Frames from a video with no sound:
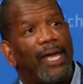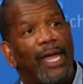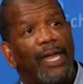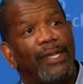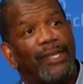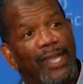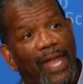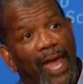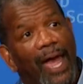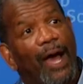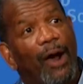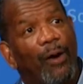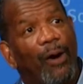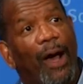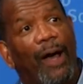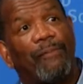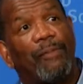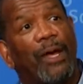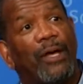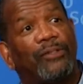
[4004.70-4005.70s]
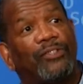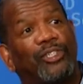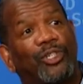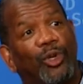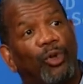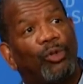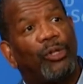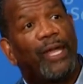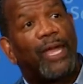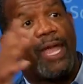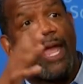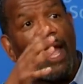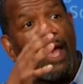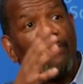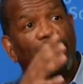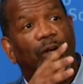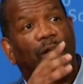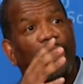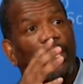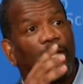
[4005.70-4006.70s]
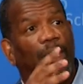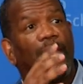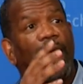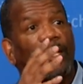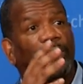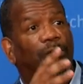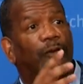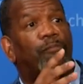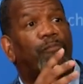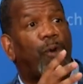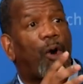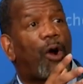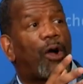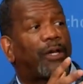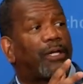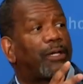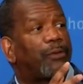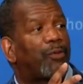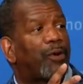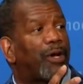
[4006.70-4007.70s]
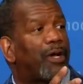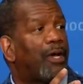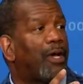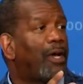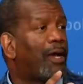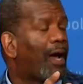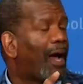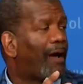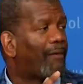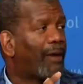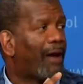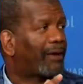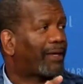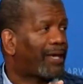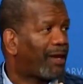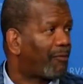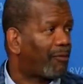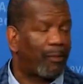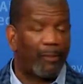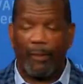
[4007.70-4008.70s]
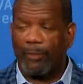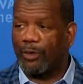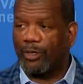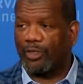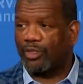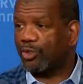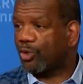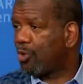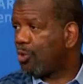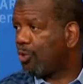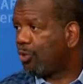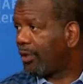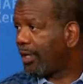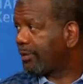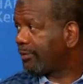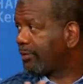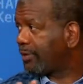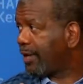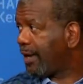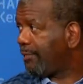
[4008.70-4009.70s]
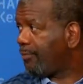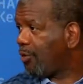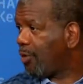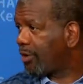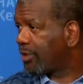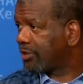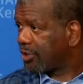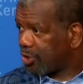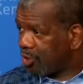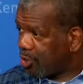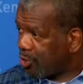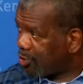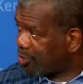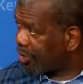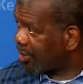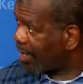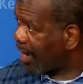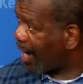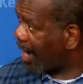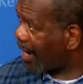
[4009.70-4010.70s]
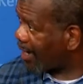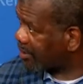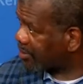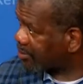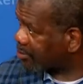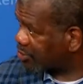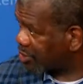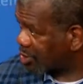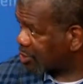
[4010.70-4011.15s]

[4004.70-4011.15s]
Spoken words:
And now, until they have a collective bargaining where, I can't remember the school that wanted to unionize